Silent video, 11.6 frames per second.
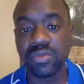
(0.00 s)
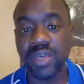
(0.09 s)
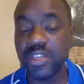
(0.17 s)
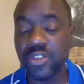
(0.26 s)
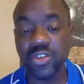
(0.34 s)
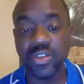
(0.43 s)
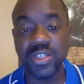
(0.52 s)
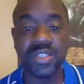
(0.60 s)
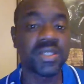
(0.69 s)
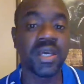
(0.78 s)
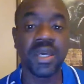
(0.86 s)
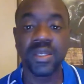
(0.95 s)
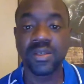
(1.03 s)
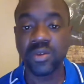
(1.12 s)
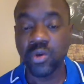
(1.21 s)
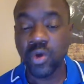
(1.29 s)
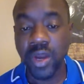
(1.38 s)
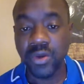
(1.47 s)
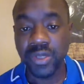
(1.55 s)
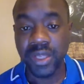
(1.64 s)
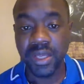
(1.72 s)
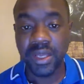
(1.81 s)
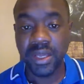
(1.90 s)
case studies and go out
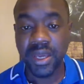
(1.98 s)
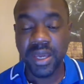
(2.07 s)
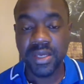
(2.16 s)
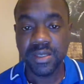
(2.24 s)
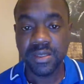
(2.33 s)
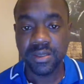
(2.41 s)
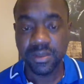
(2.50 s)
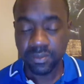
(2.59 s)
there and